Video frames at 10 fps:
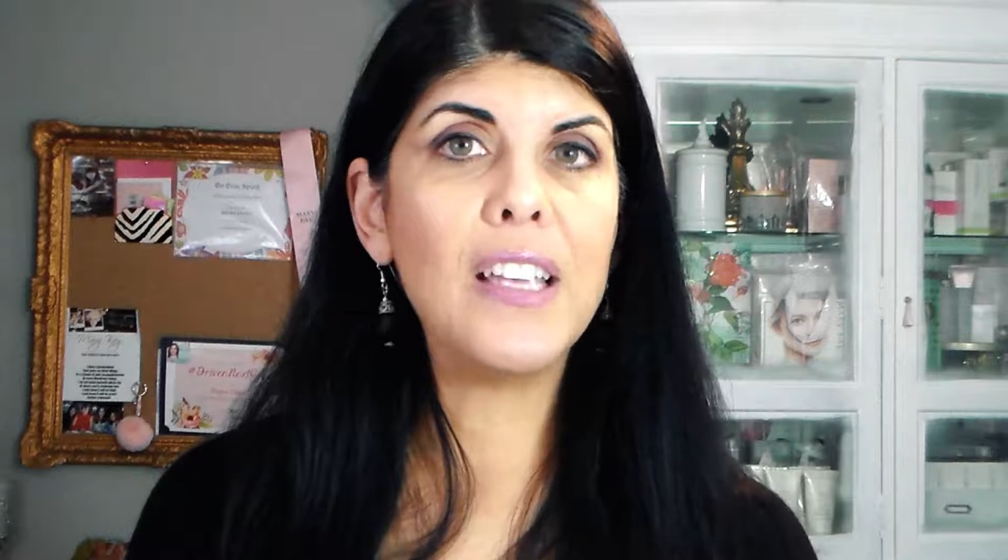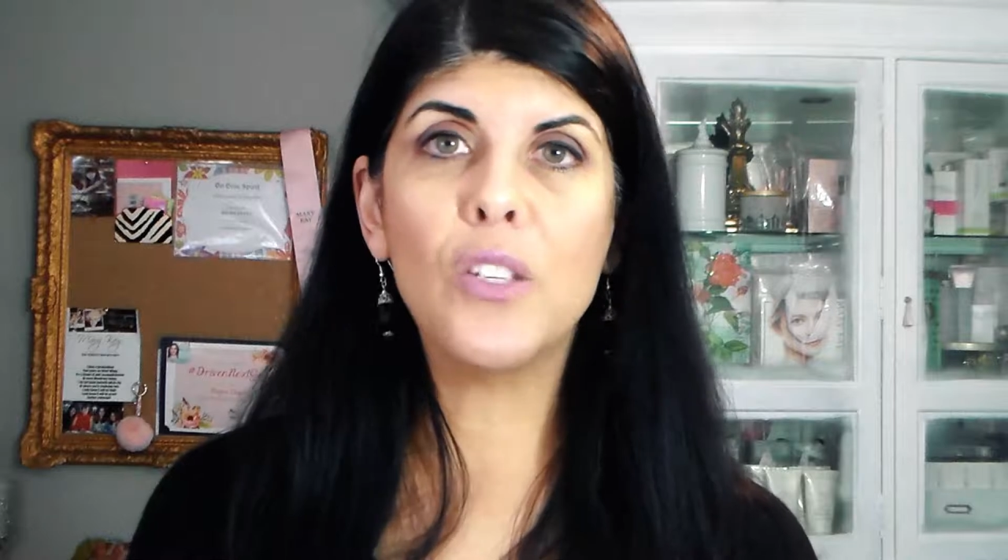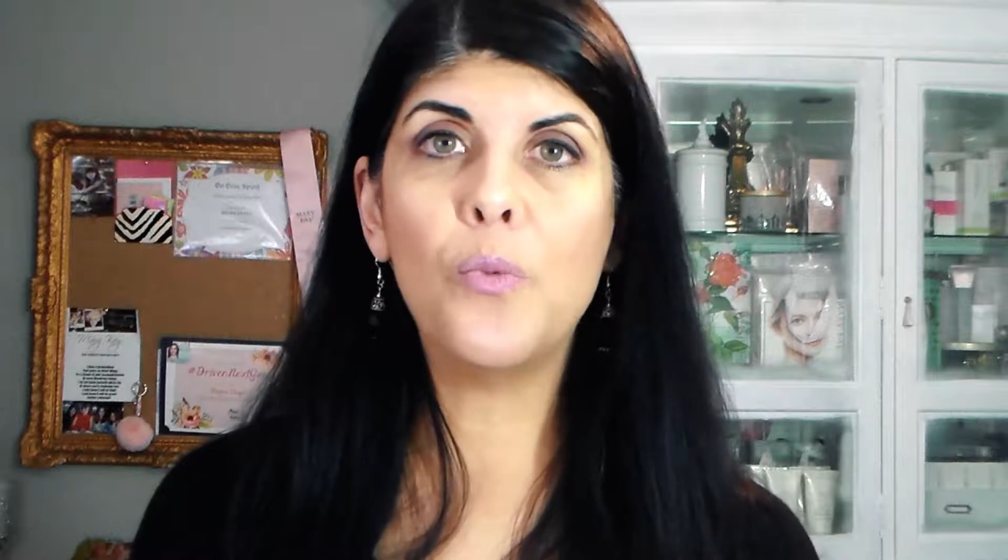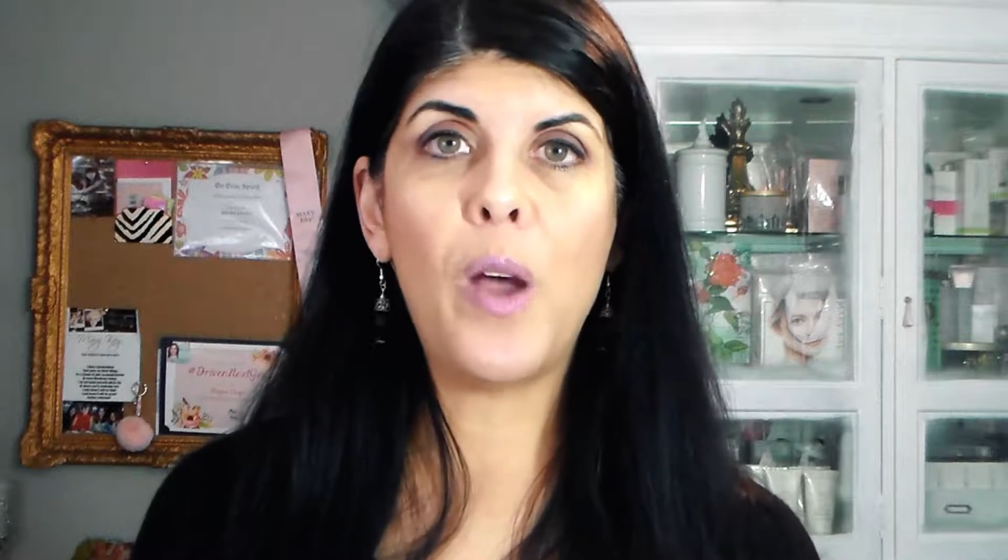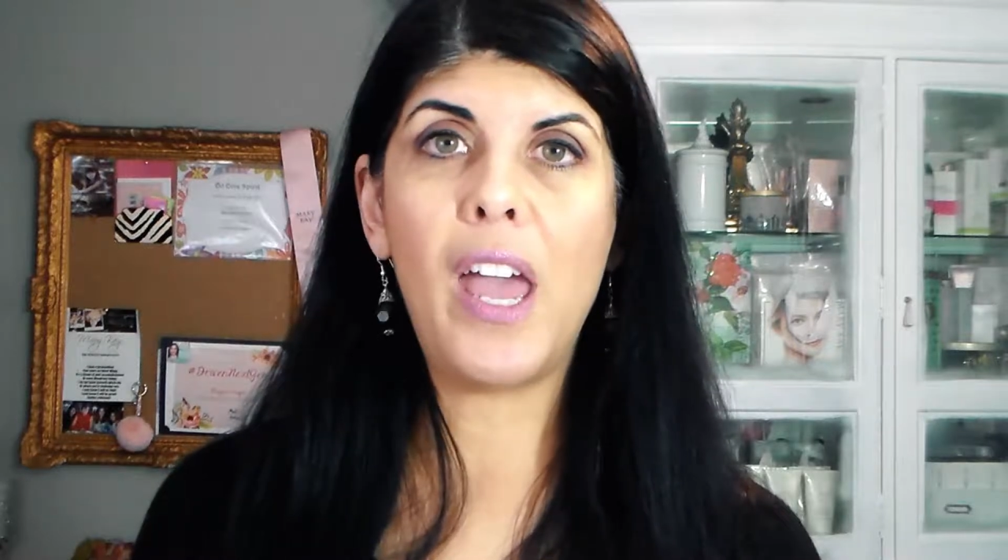
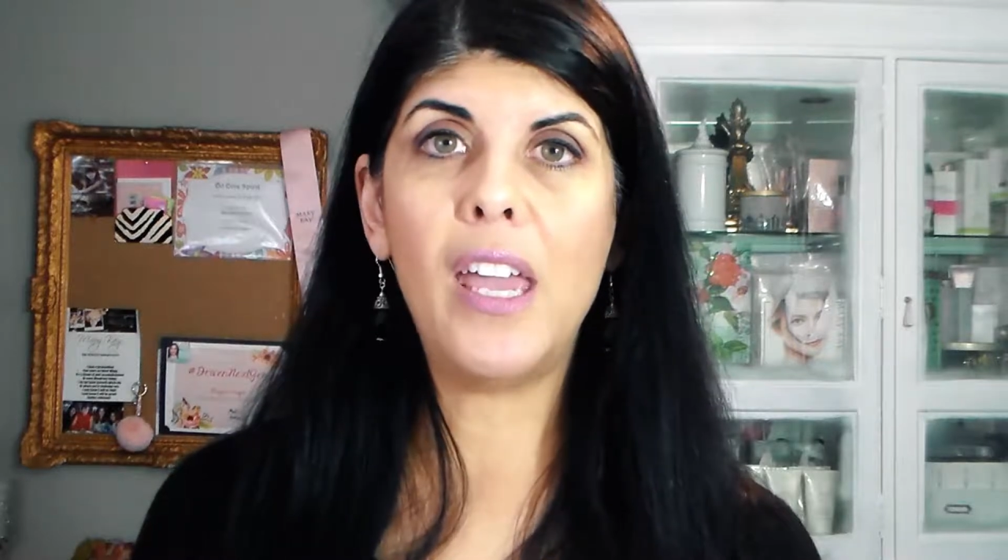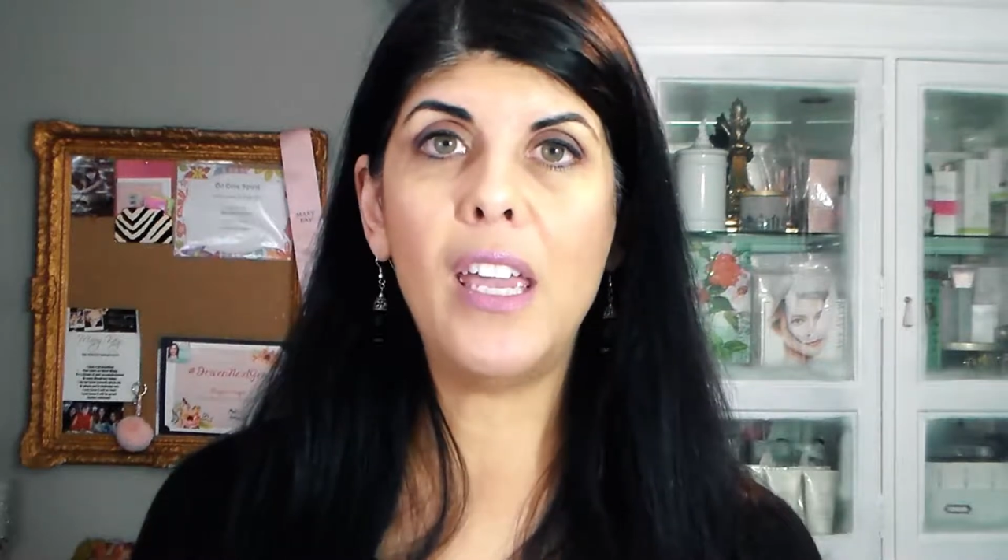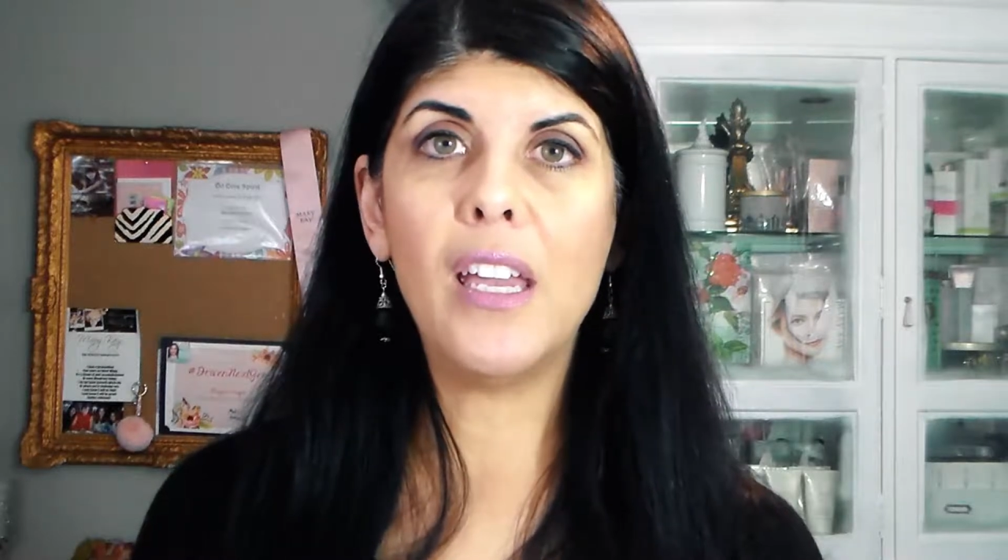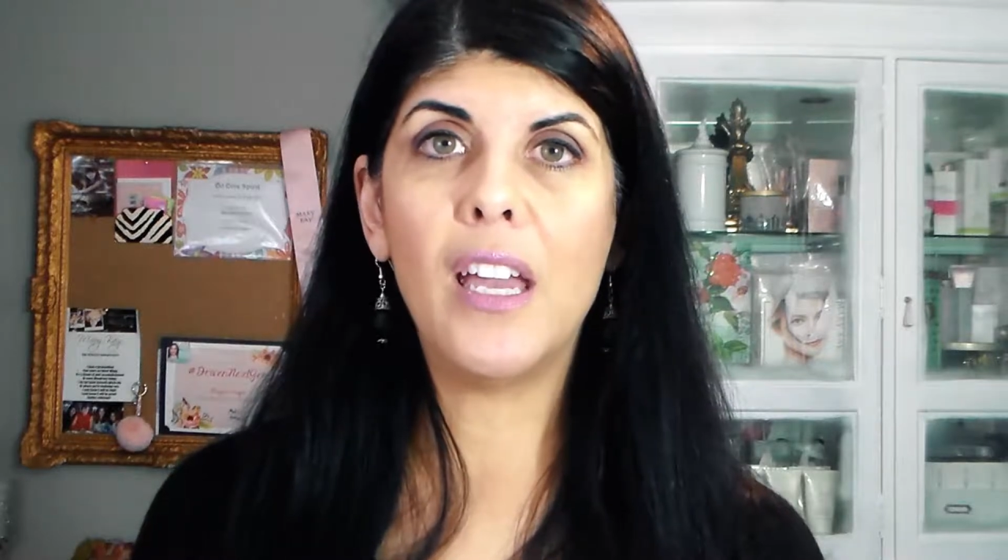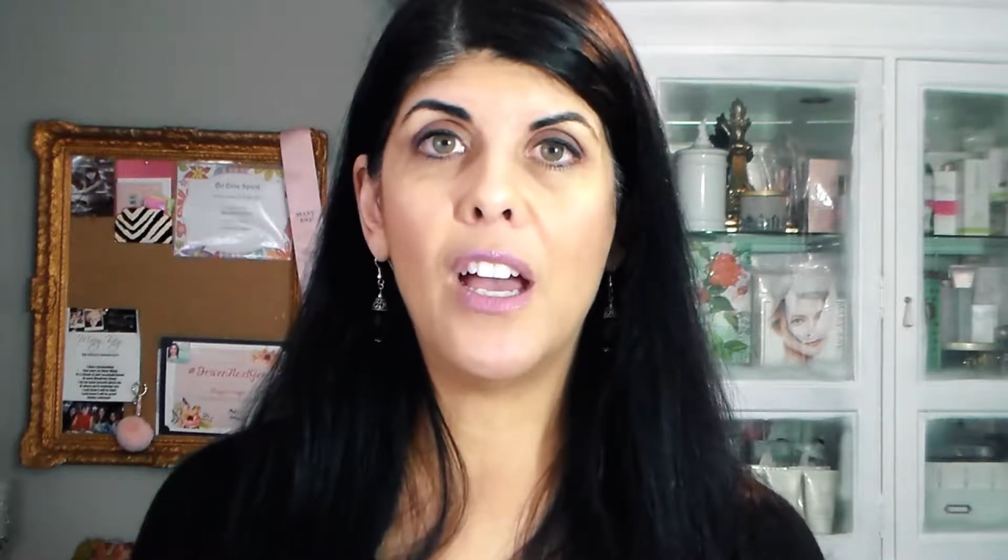has a
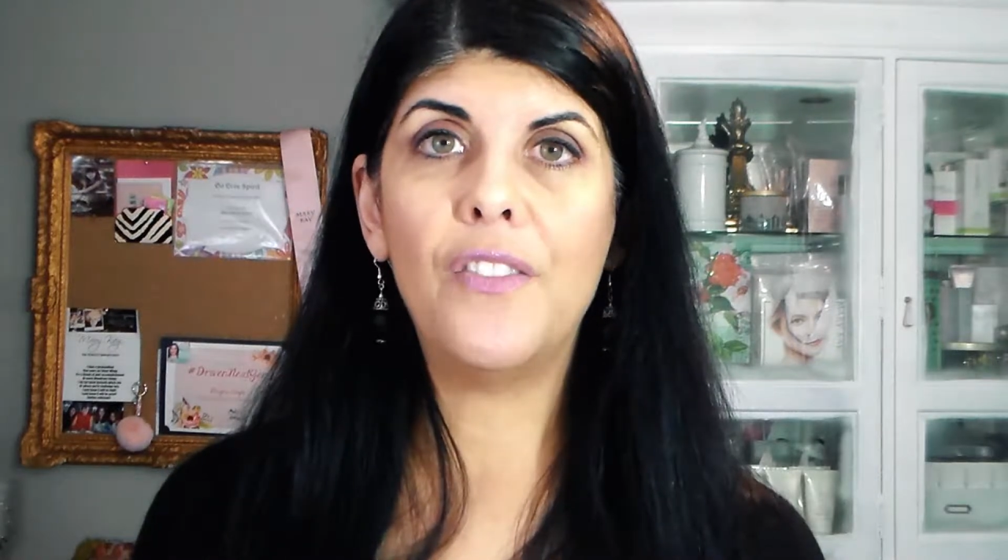way